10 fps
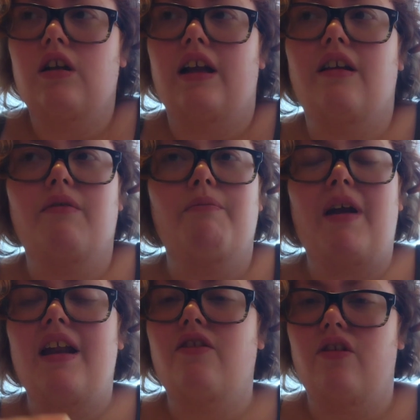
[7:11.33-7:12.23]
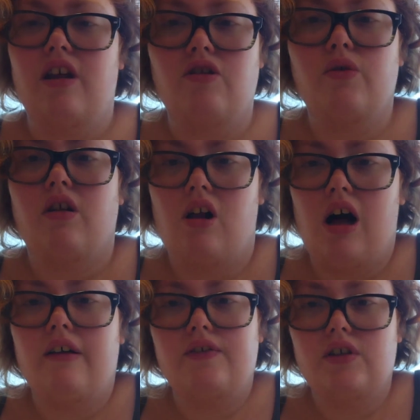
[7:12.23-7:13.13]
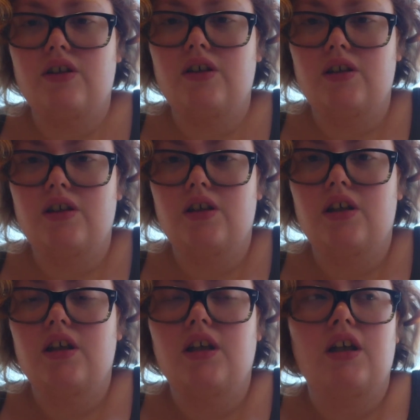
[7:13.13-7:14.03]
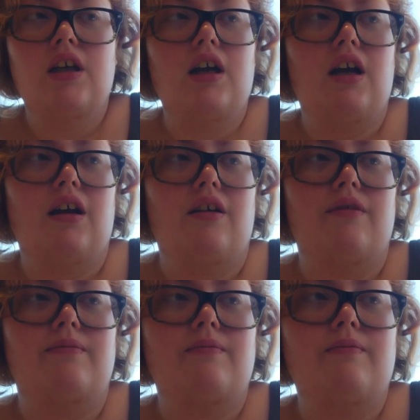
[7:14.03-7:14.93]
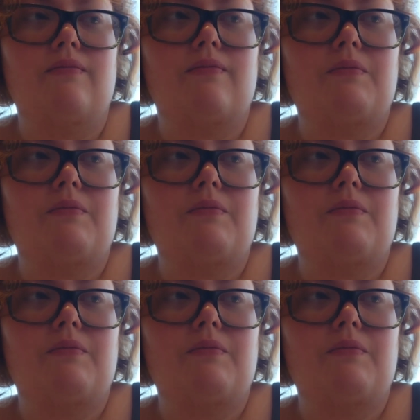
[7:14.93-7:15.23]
like made into a loft. Um,